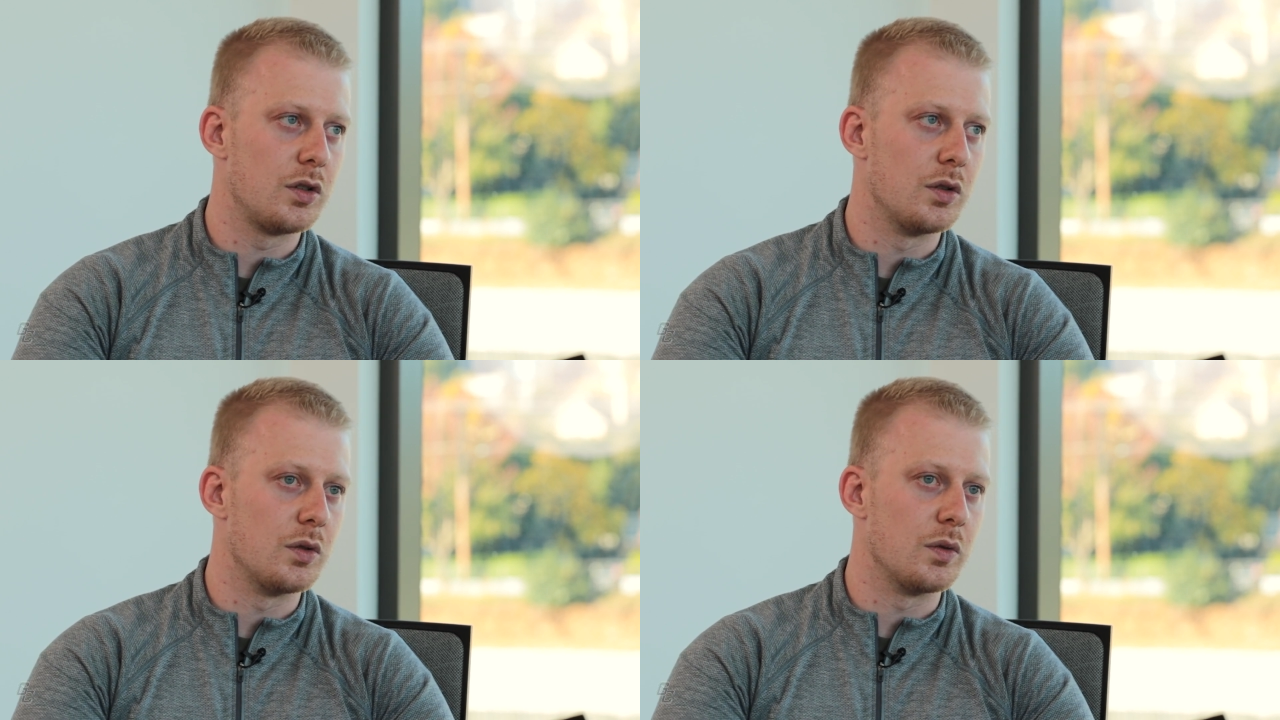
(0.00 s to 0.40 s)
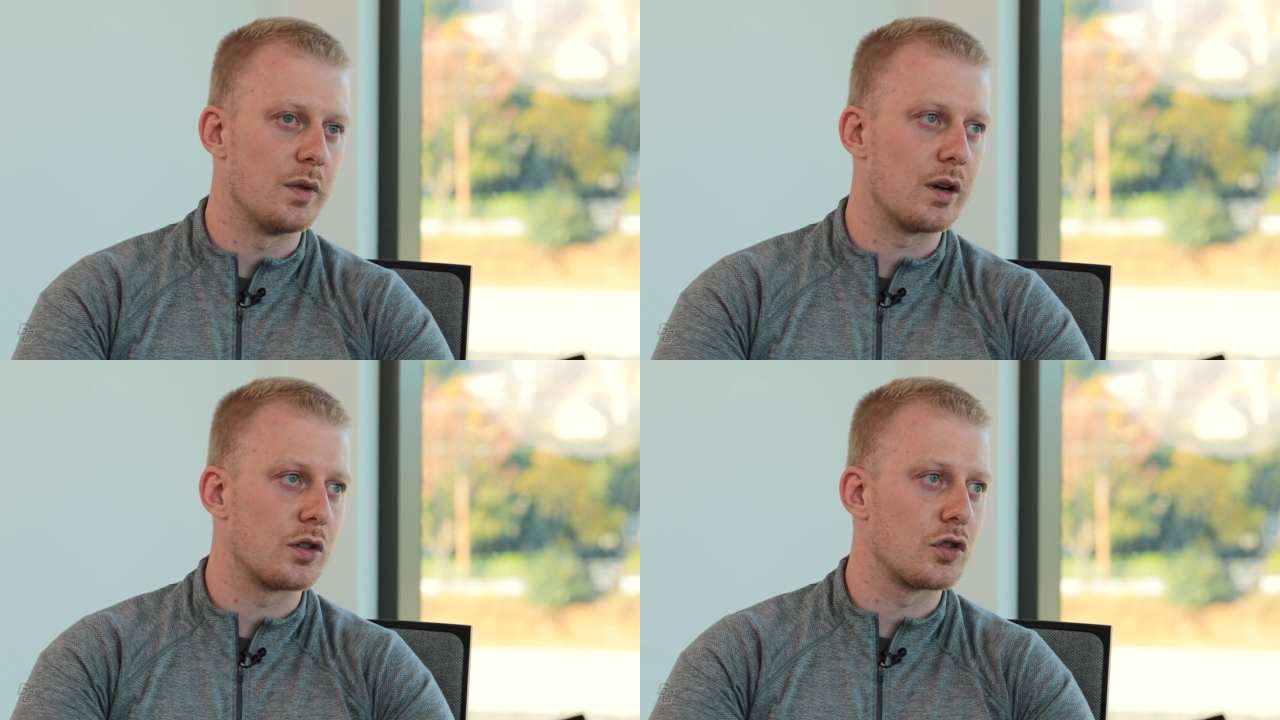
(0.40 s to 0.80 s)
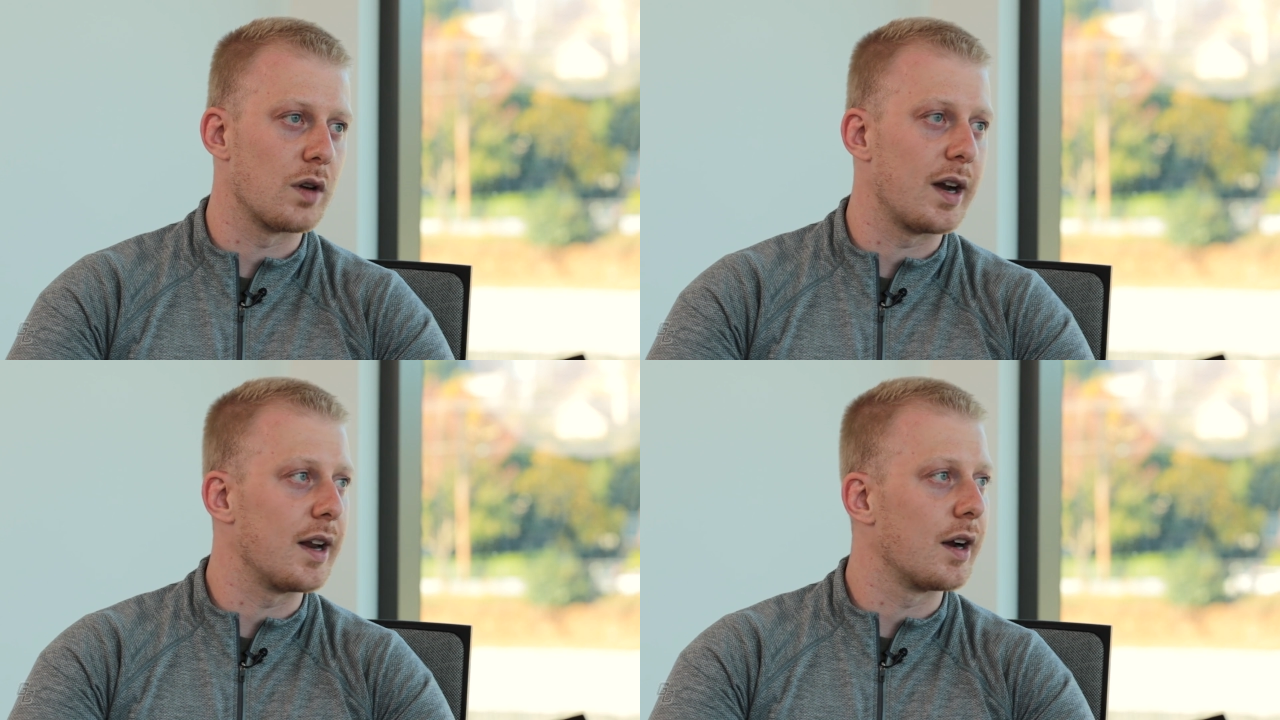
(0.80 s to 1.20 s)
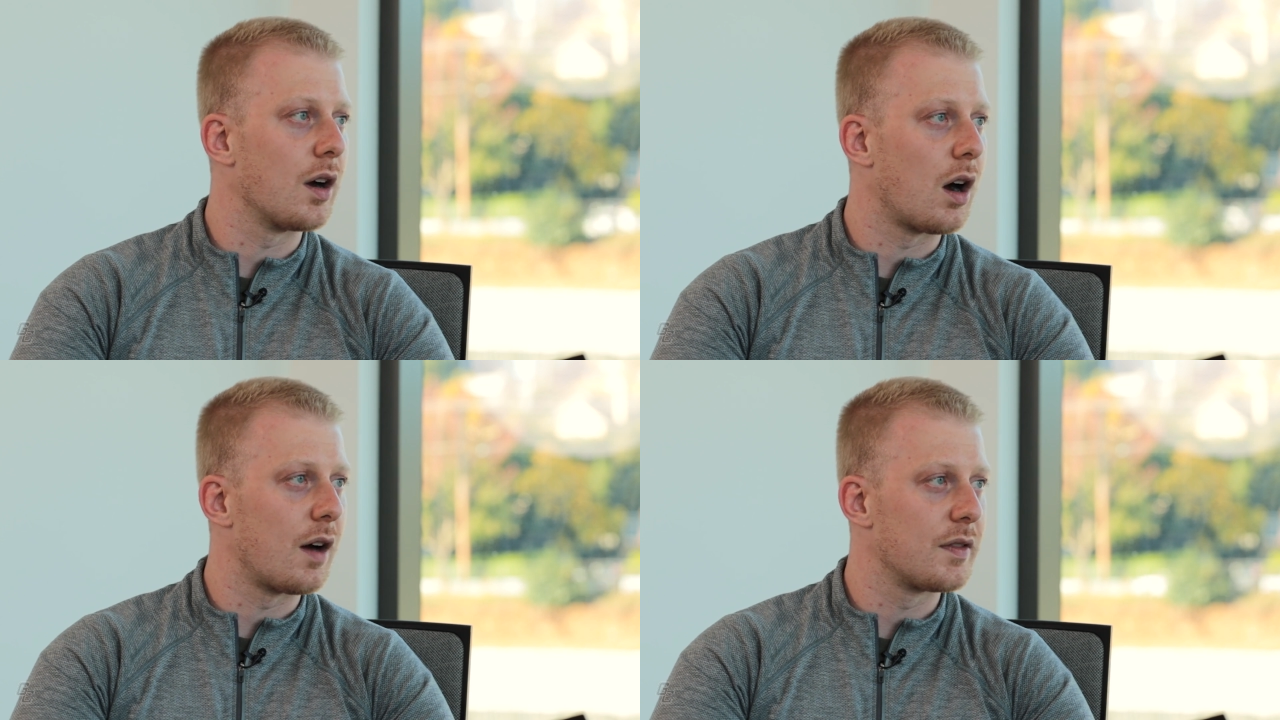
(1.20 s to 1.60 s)
to their training
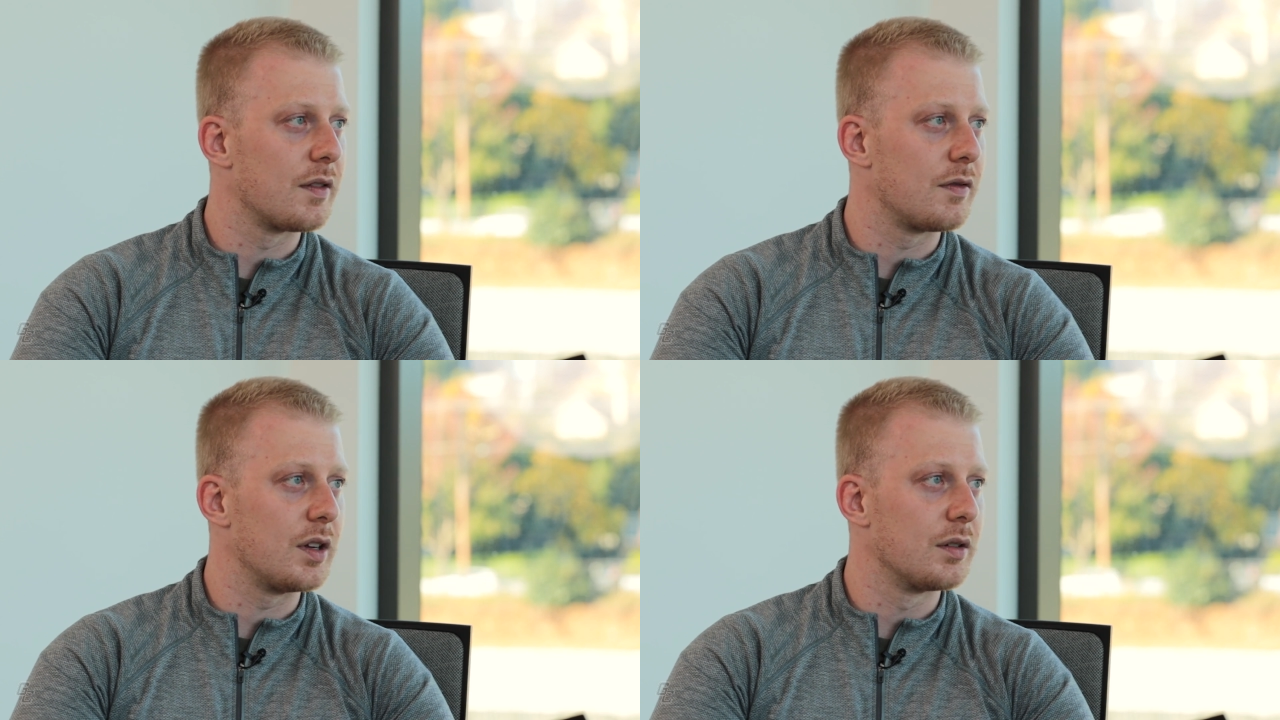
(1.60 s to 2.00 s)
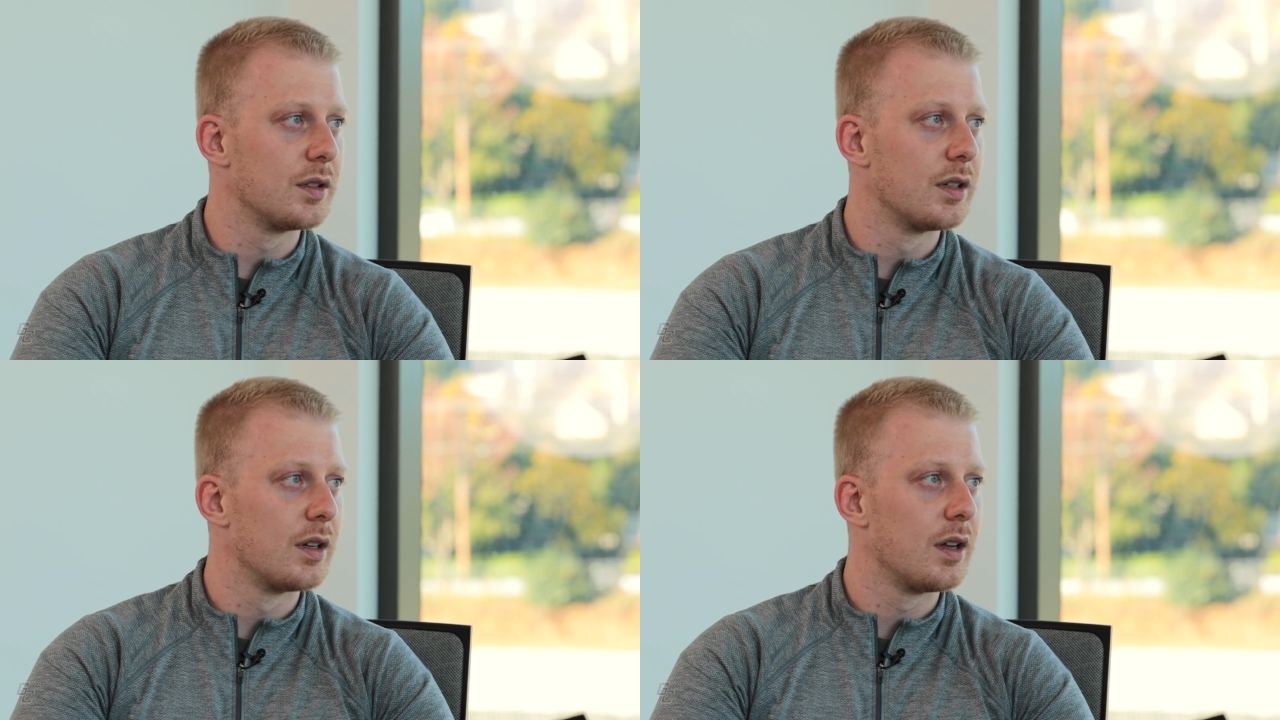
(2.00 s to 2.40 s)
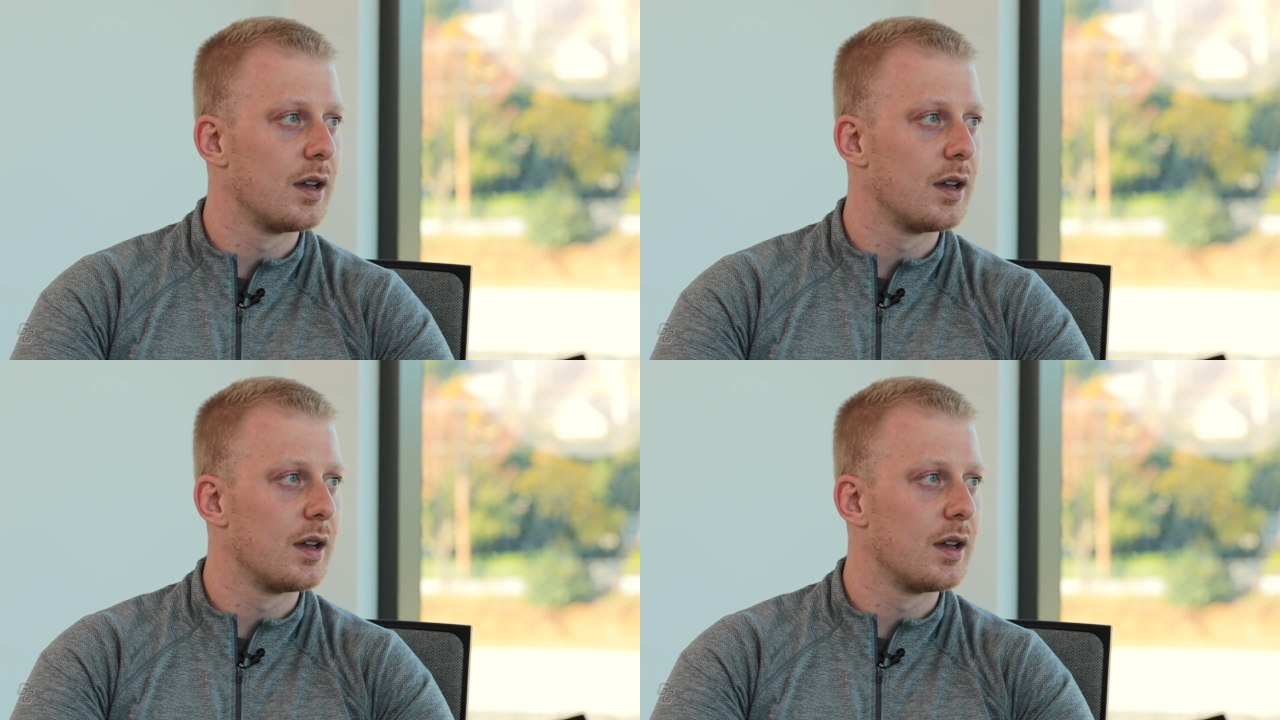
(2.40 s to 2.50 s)
off the field